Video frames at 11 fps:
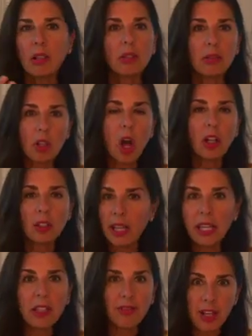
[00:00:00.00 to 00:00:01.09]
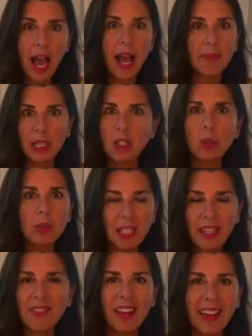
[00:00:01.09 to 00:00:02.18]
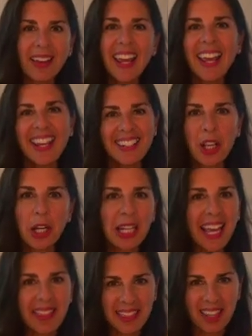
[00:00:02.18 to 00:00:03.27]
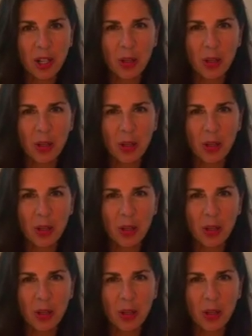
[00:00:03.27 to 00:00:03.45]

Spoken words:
long length of time that you leave it, it's going to get thicker